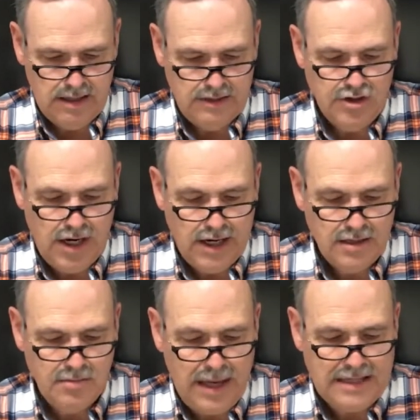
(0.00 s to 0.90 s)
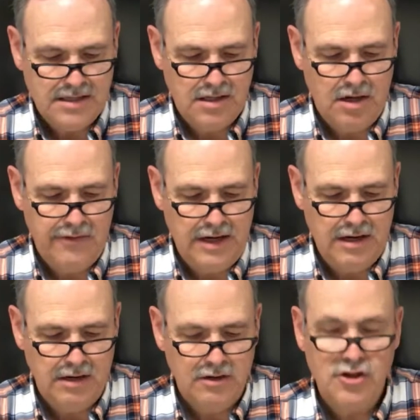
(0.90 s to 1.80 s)
change based on
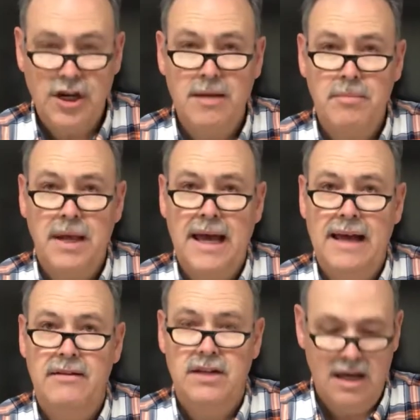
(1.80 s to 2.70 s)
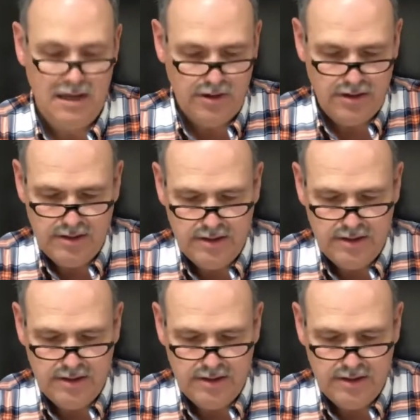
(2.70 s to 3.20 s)
their shape and color.